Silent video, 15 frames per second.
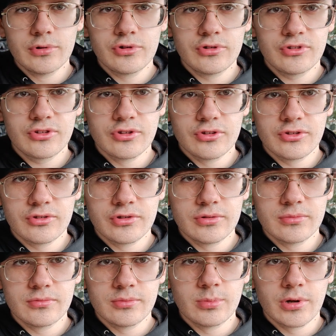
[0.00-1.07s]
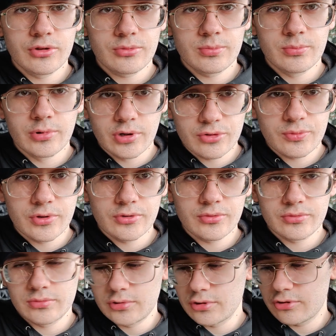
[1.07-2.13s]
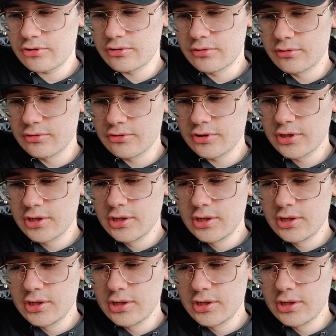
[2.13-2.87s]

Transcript: bushing system, bronze phosphor washers,